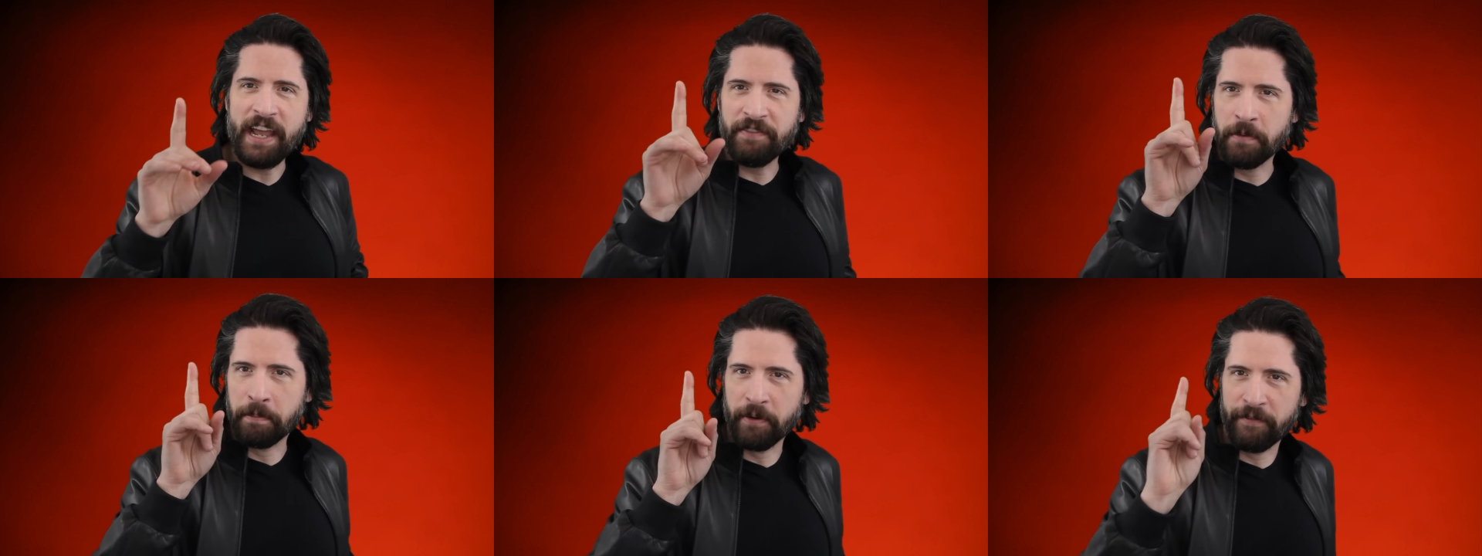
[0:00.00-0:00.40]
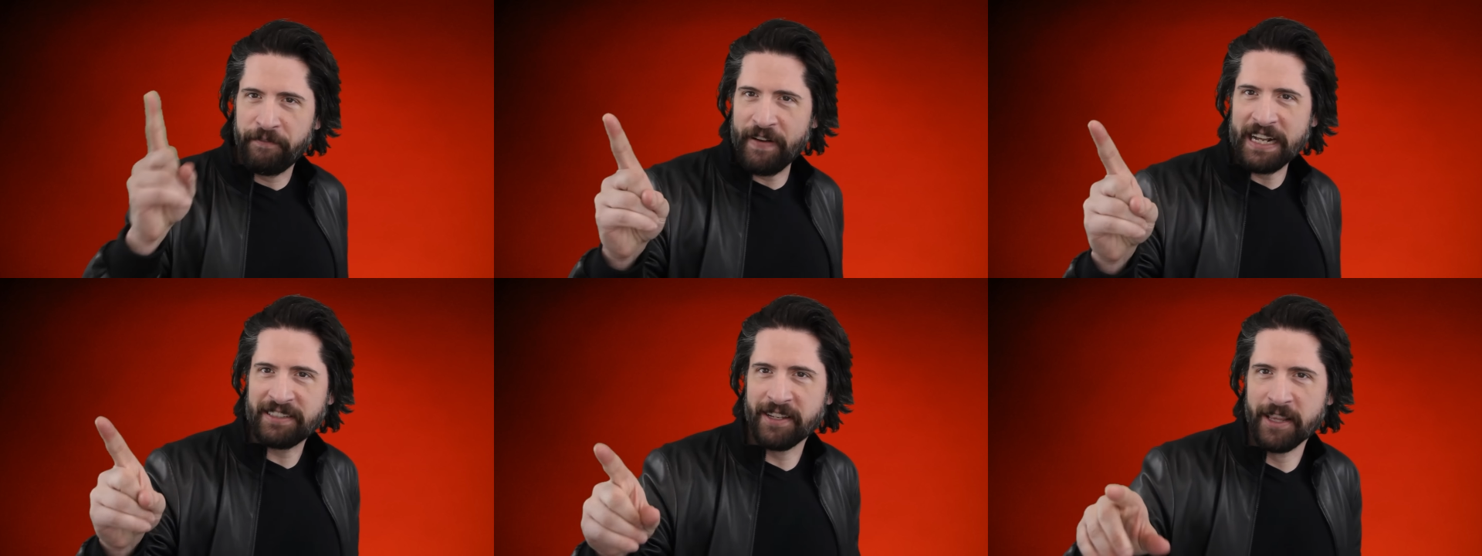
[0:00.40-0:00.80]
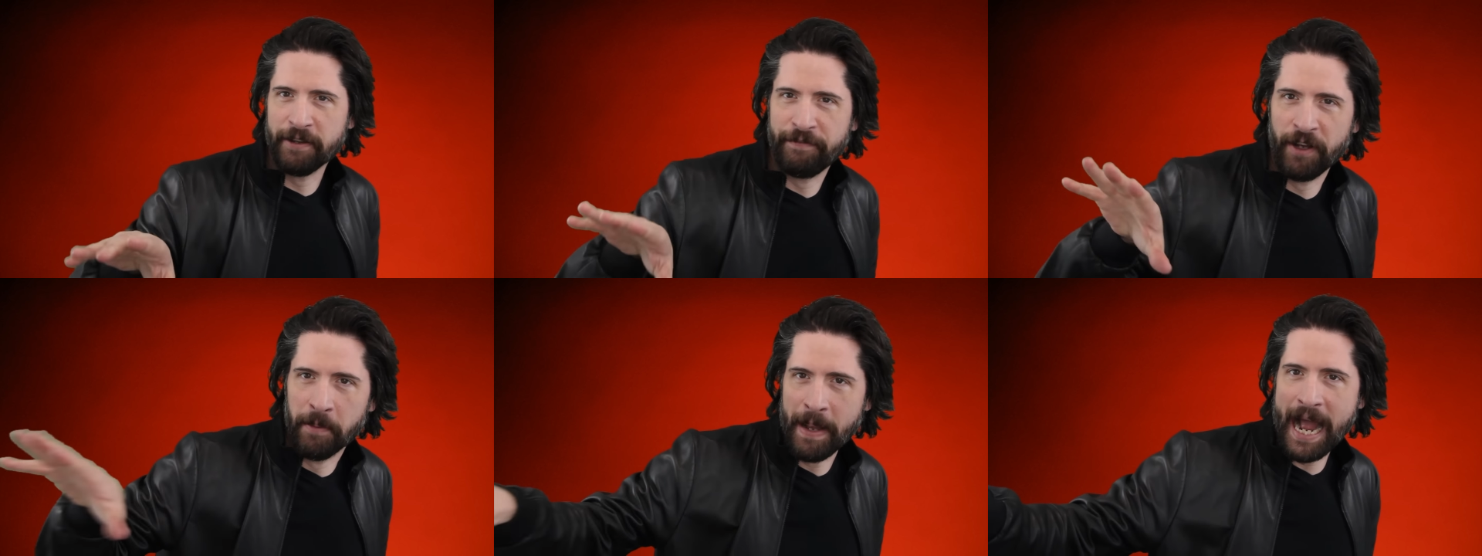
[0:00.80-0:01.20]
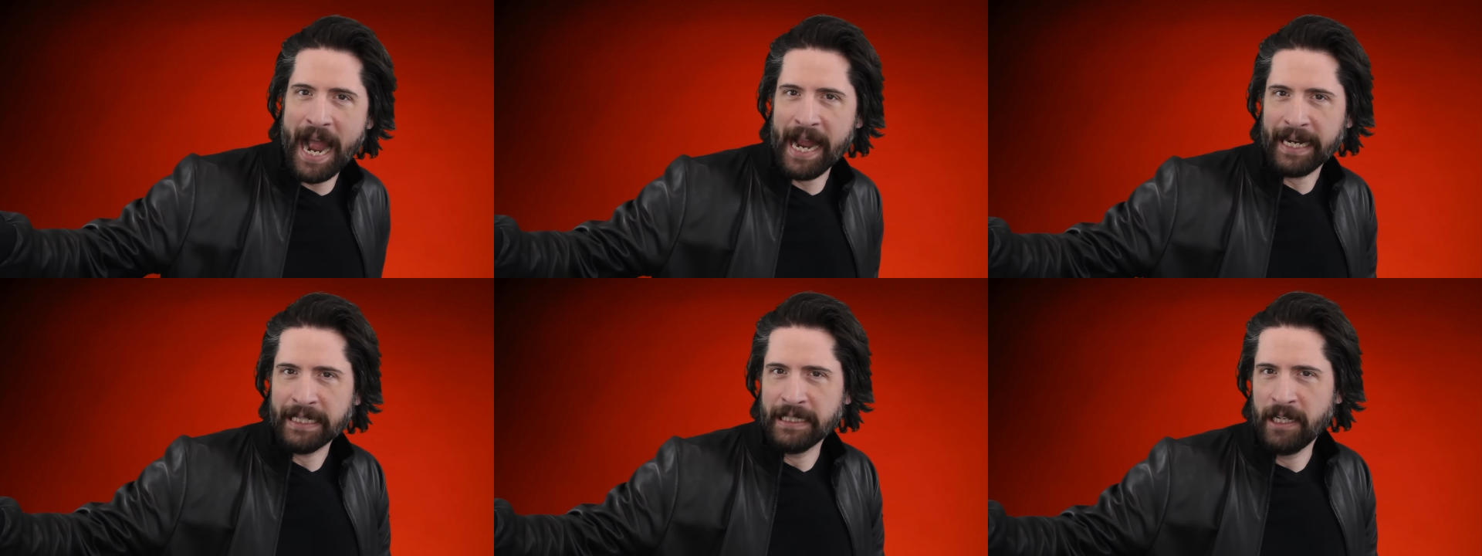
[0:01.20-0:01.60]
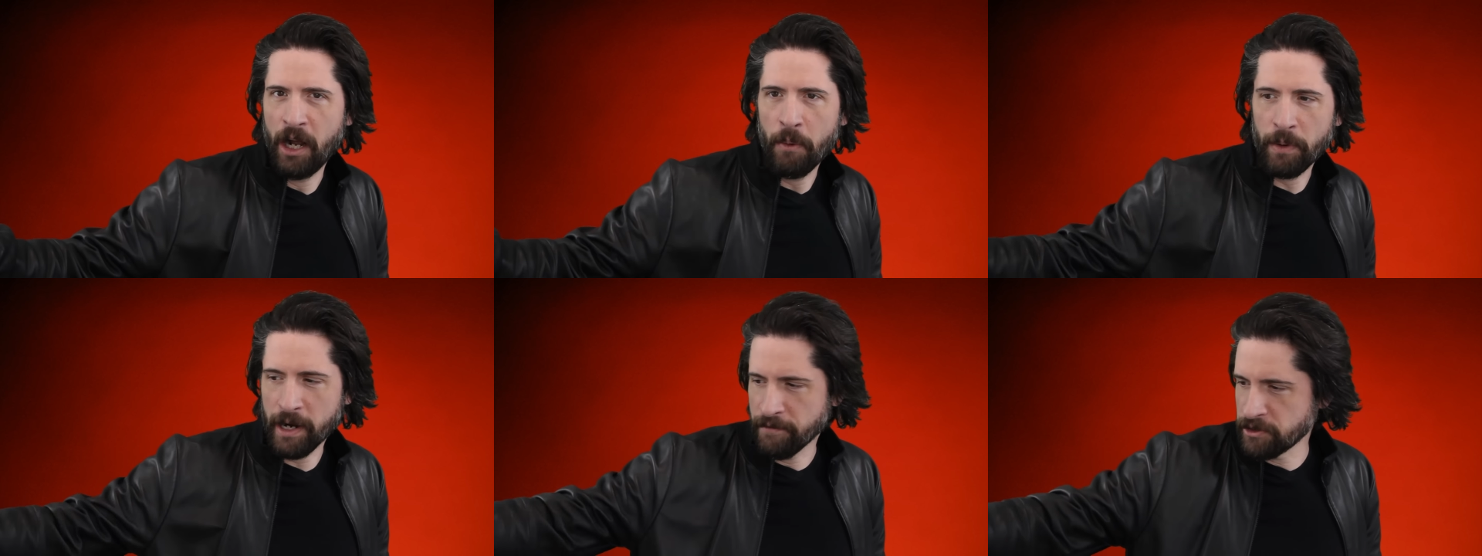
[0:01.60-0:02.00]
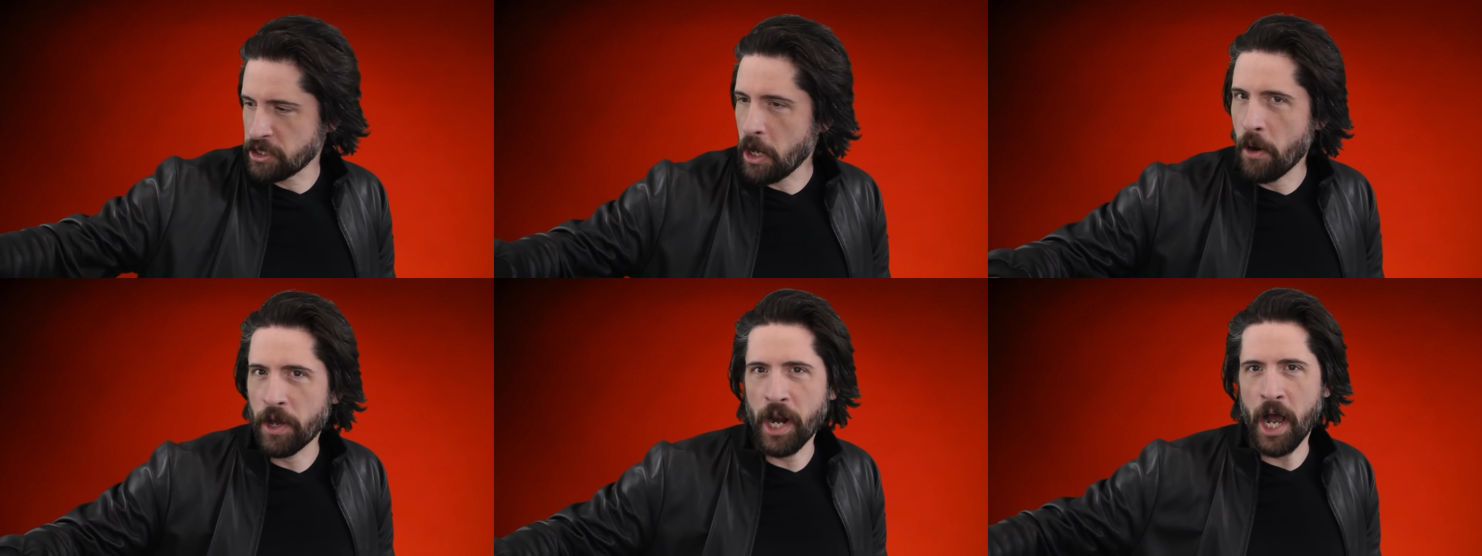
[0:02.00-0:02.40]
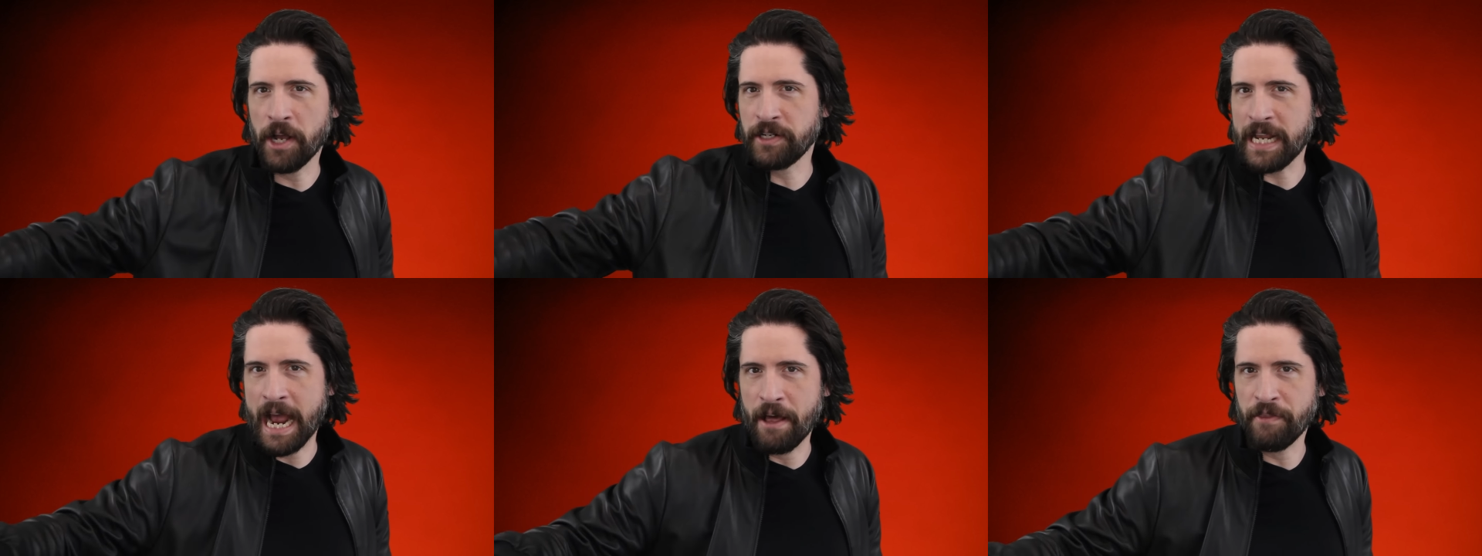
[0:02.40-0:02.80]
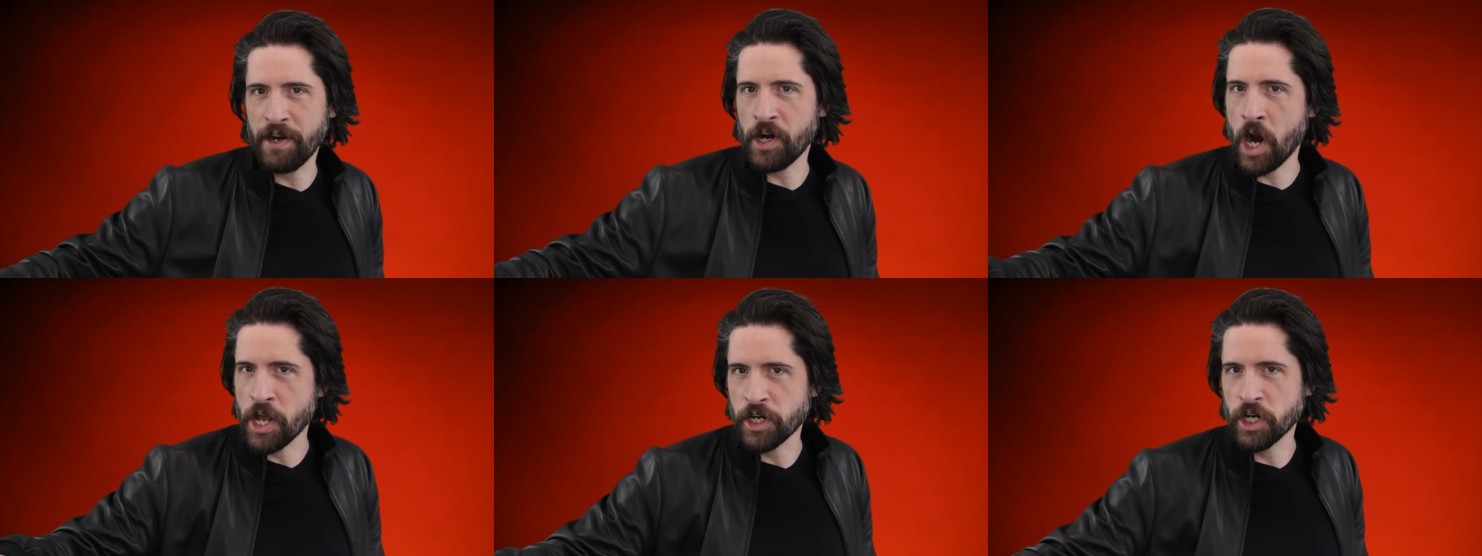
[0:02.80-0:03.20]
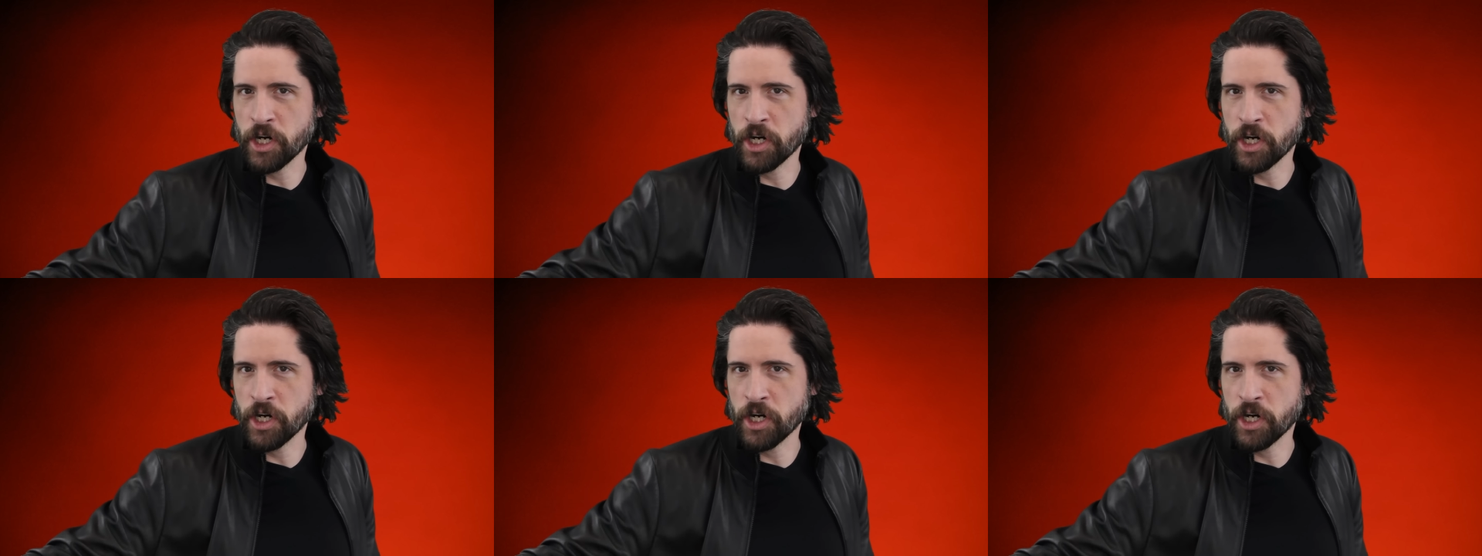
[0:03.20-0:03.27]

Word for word: They even profess in the film, hey, whatever's going on down there on